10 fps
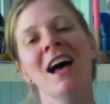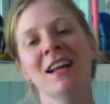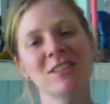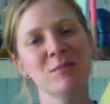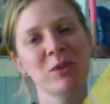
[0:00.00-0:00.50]

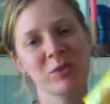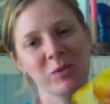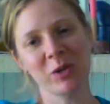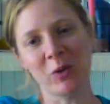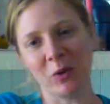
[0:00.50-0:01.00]
And this book is
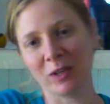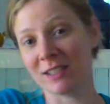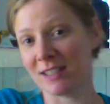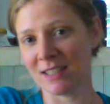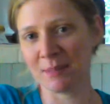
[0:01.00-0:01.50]
really cool
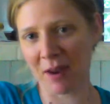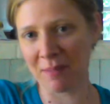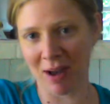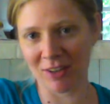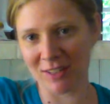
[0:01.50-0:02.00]
because it is about a
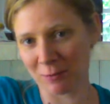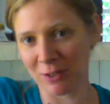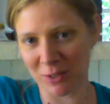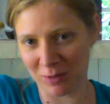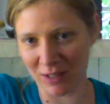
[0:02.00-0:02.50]
mouse that
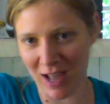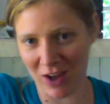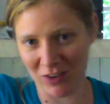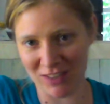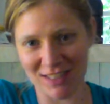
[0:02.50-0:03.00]
runs around the
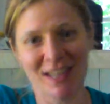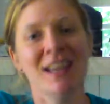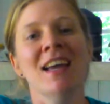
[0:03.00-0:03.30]
house,